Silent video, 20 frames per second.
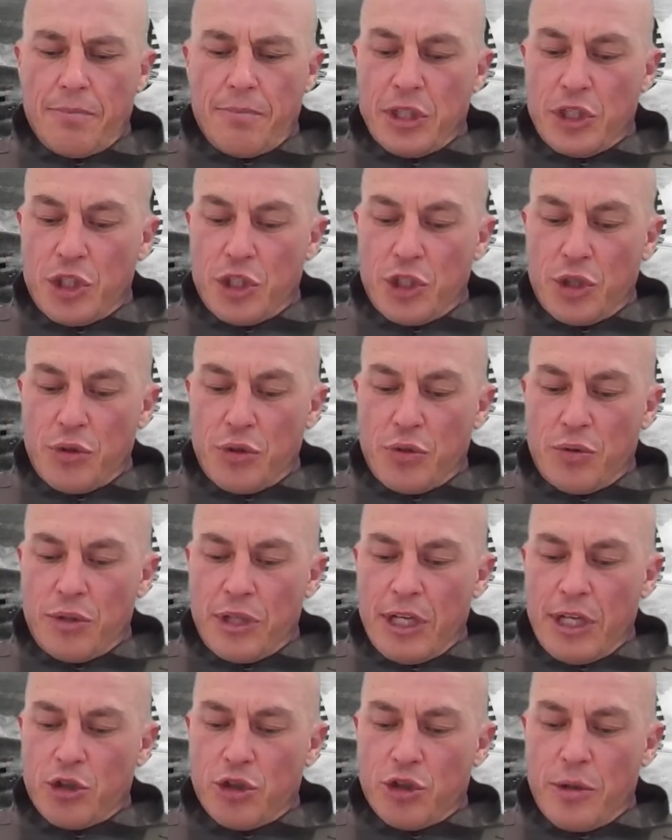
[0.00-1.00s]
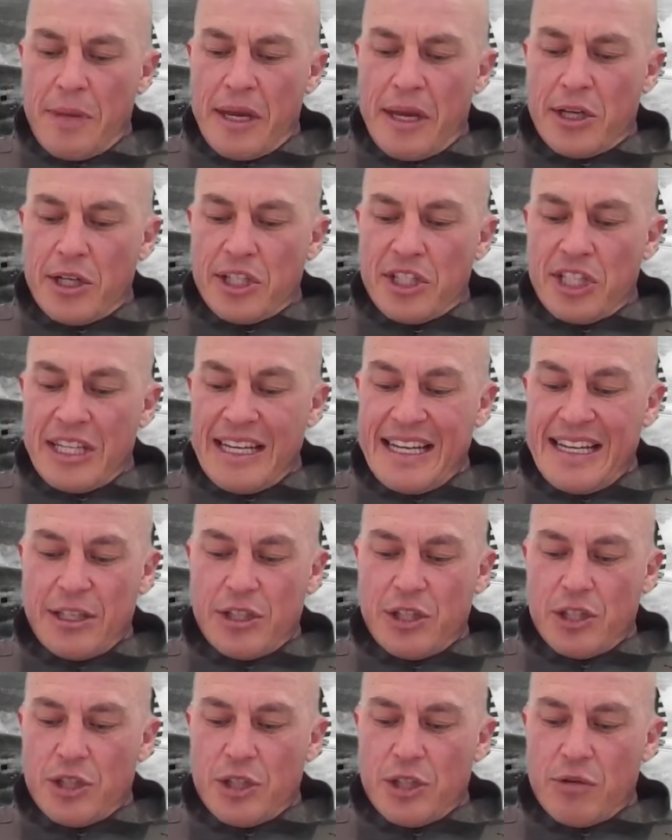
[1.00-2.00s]
But soon a tremendous
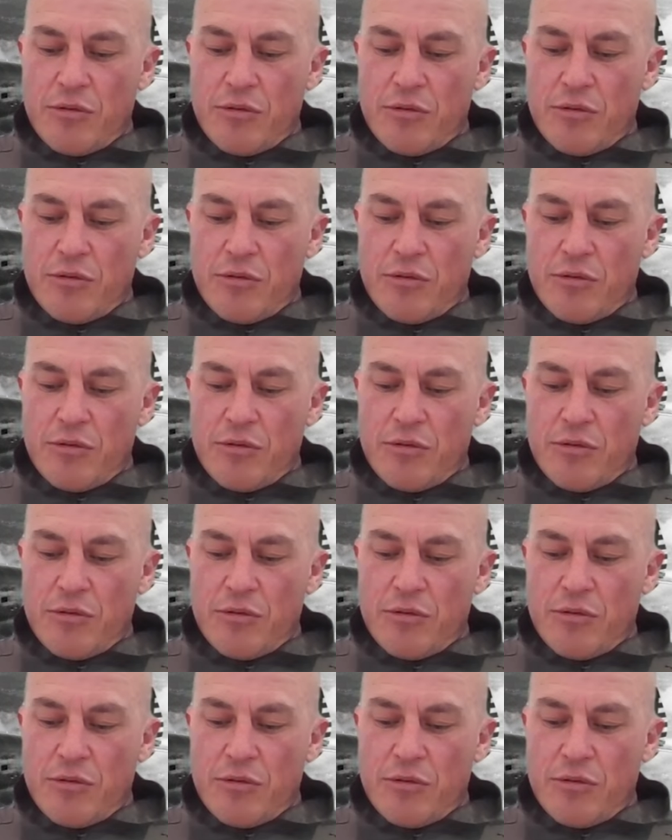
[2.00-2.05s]
heat